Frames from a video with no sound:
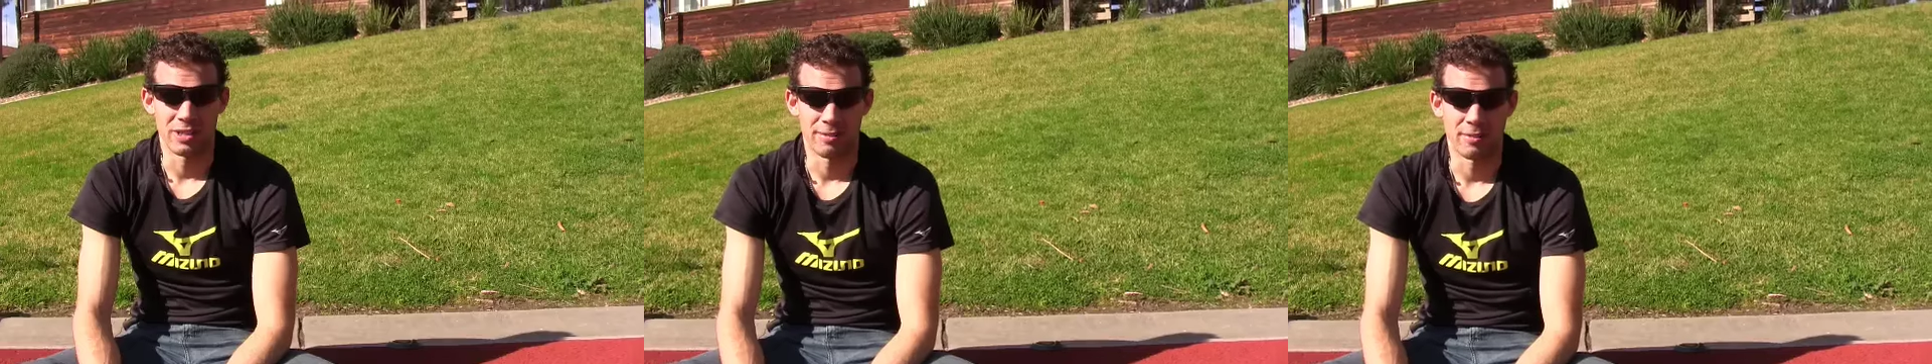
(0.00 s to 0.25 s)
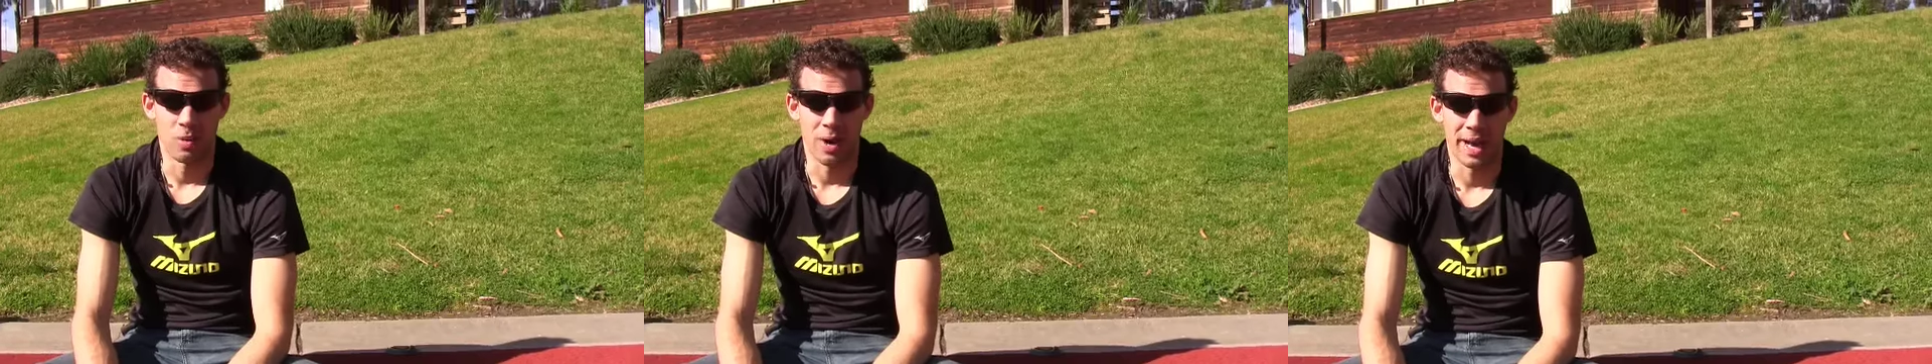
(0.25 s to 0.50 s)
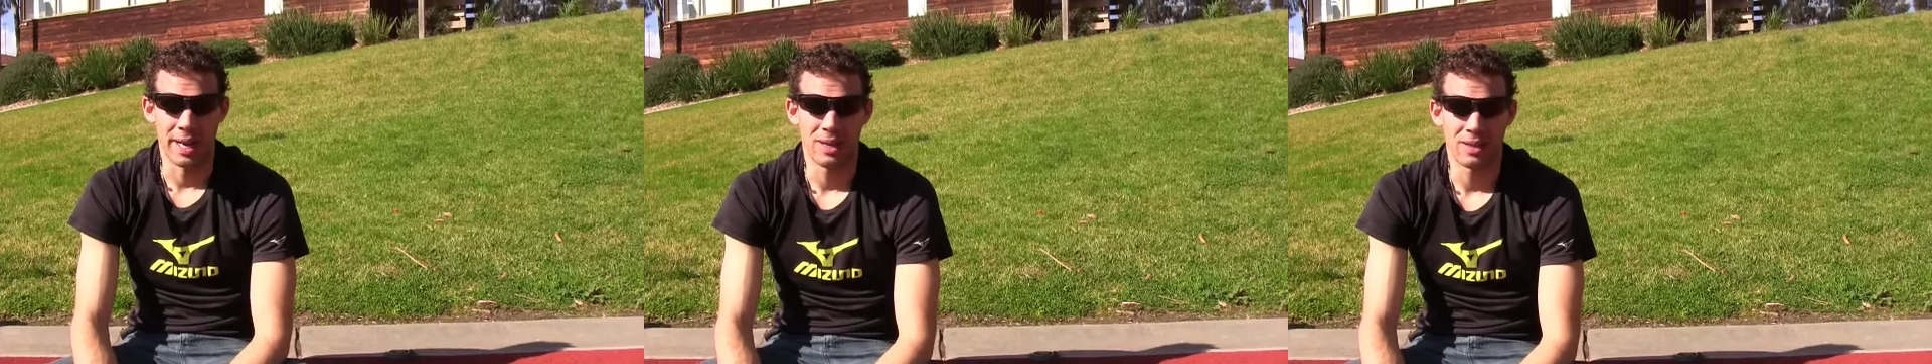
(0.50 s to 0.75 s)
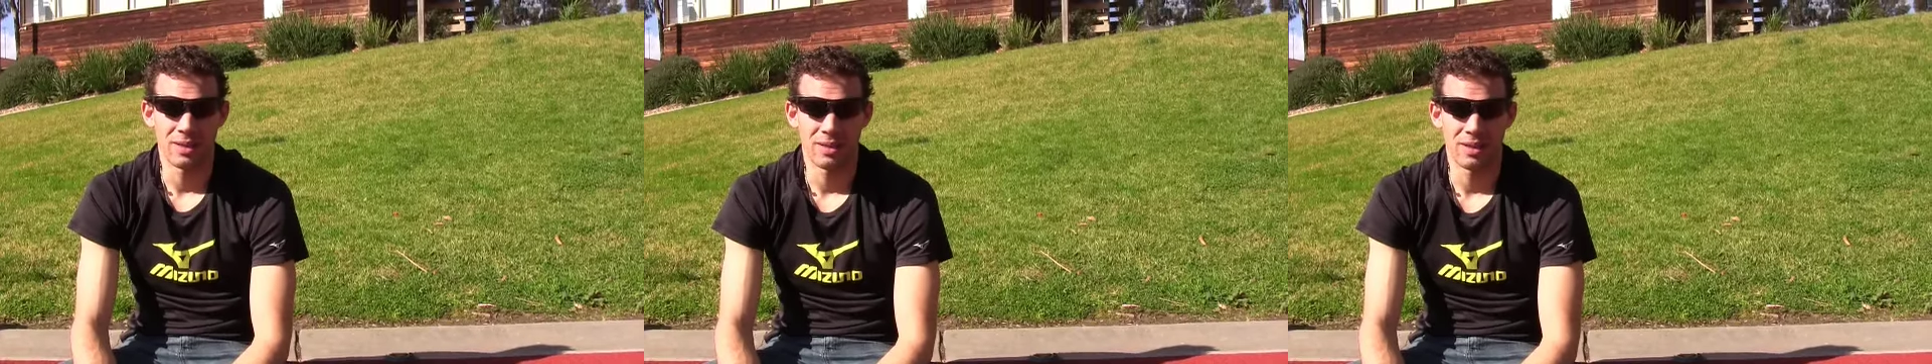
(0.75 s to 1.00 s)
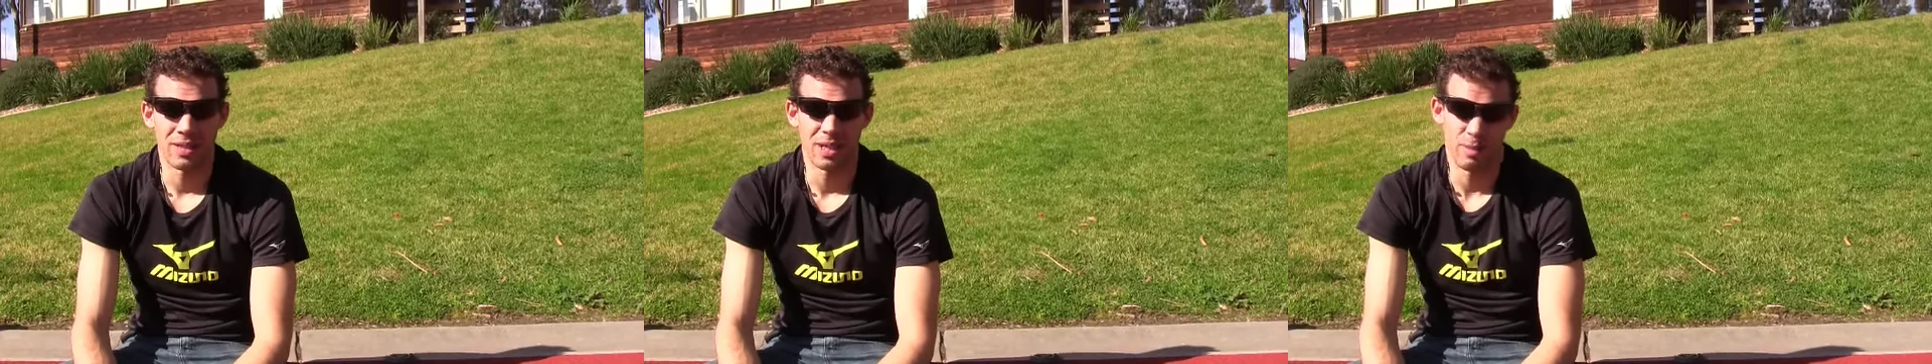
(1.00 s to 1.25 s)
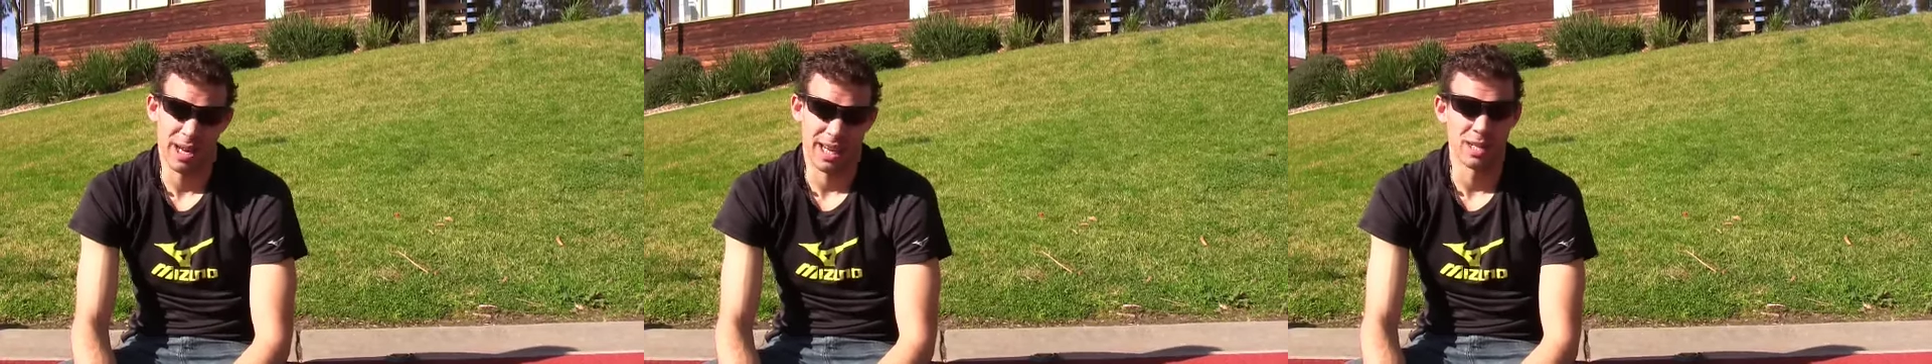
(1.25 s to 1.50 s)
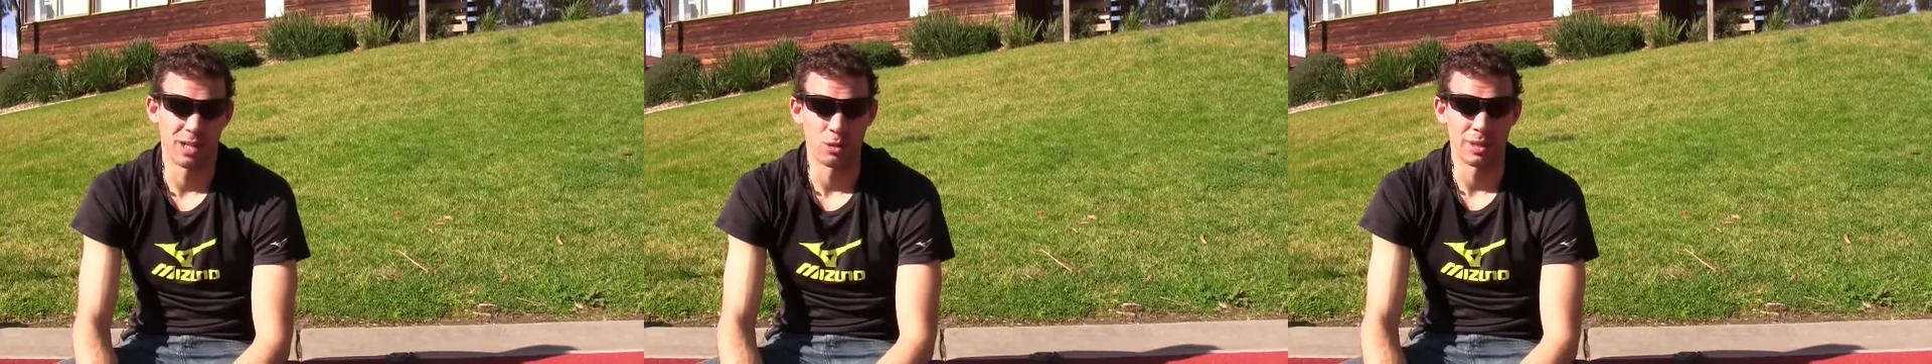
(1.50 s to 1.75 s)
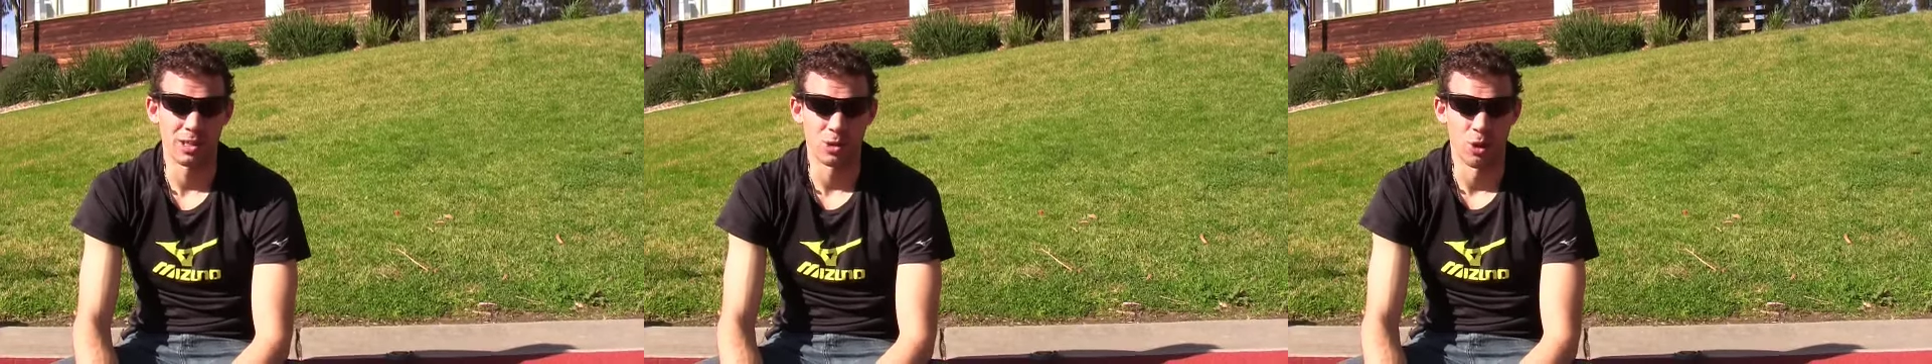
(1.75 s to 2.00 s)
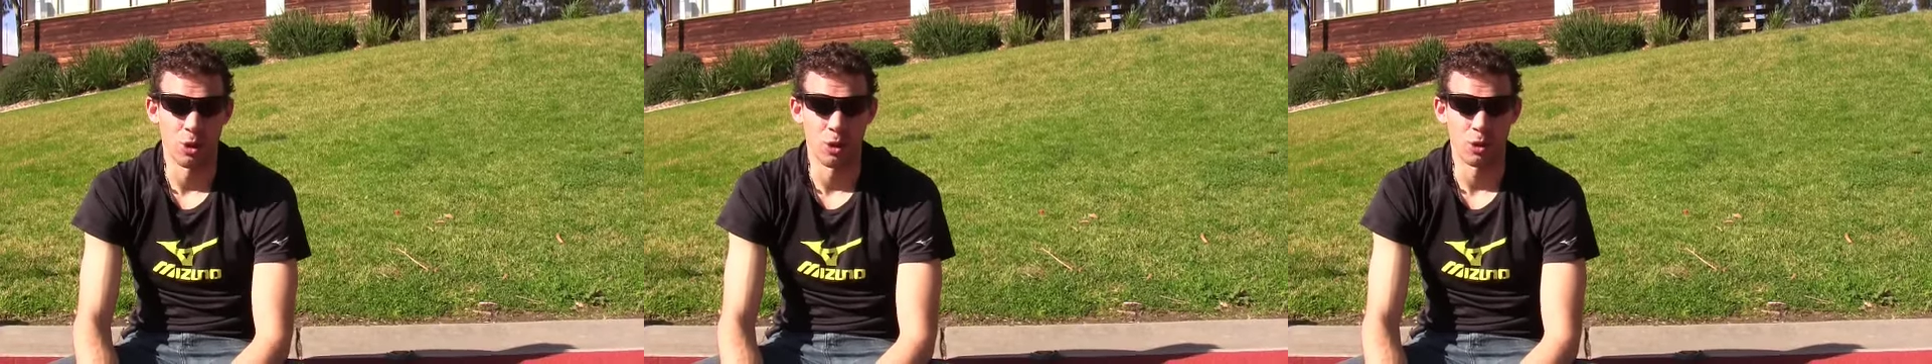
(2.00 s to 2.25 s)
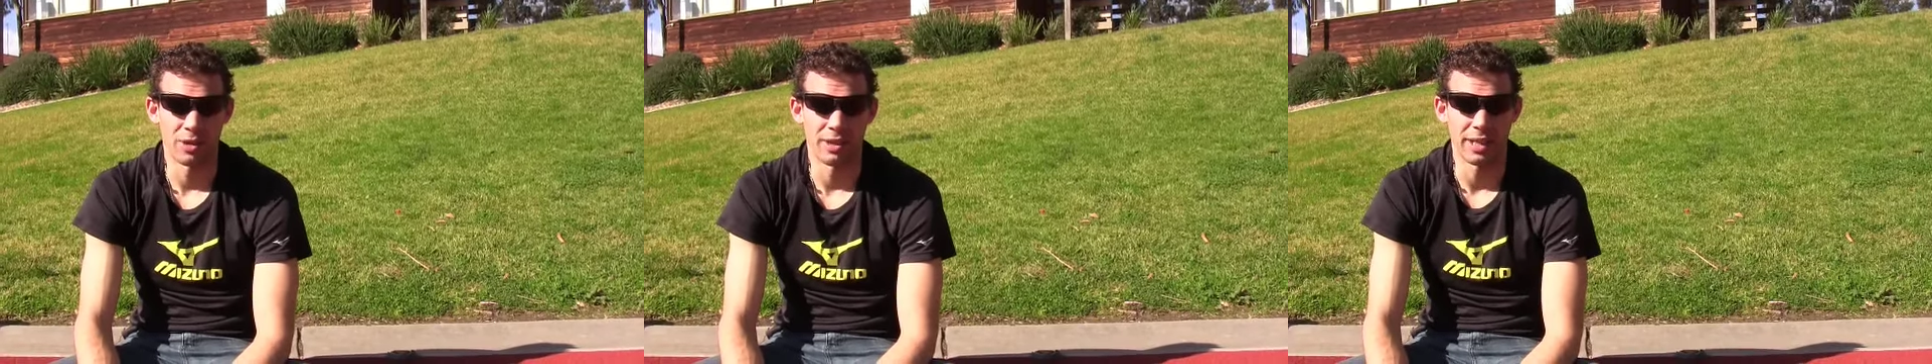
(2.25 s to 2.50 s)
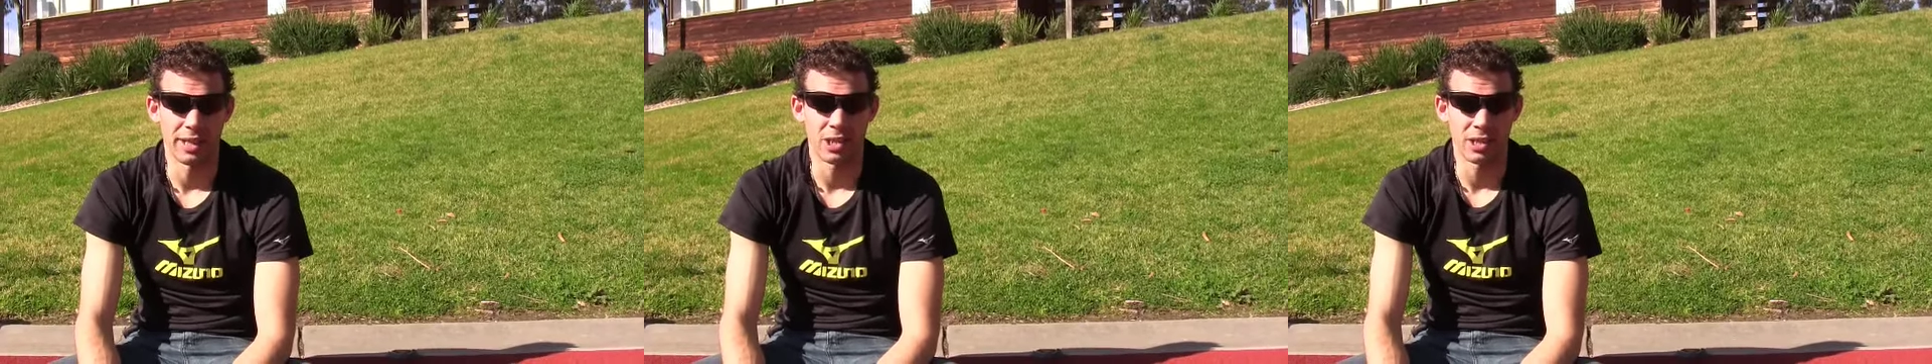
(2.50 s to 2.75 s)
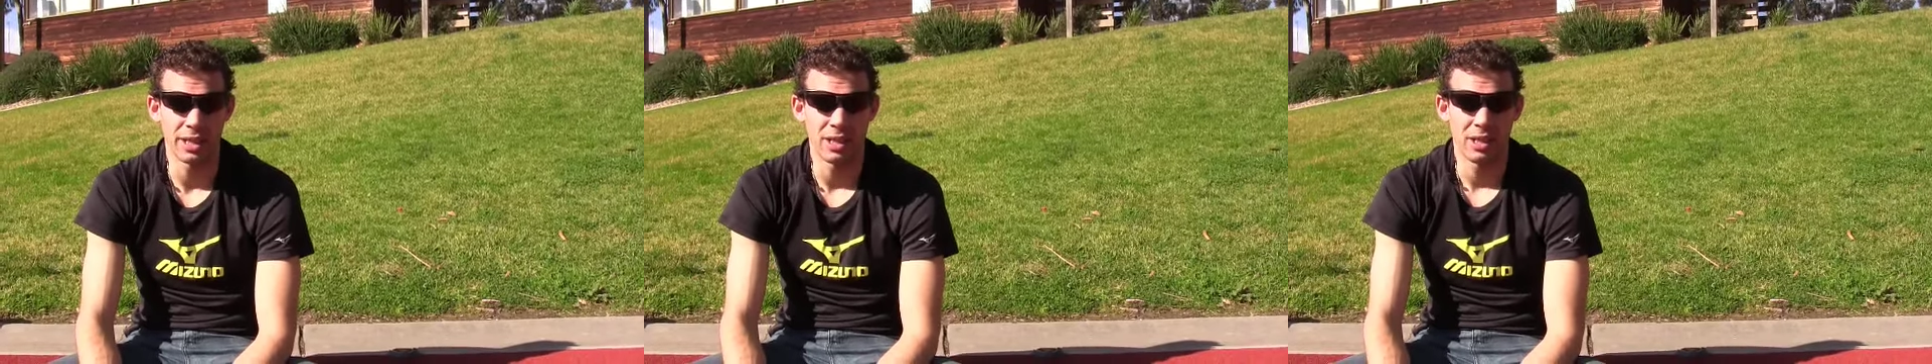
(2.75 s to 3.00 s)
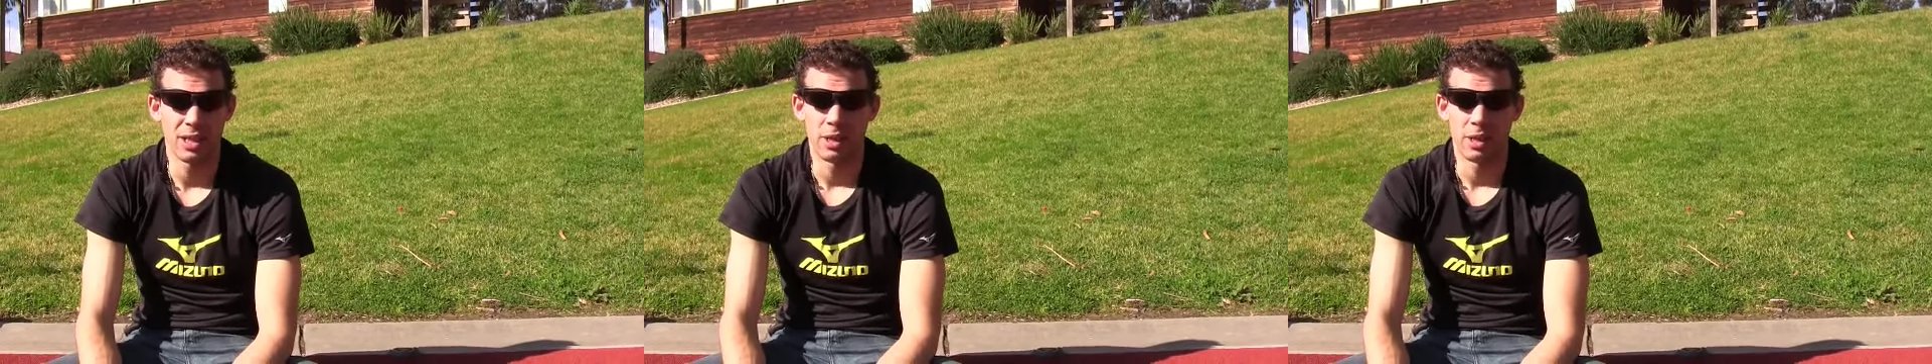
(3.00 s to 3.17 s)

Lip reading: a different way. You might get a little bit sore initially,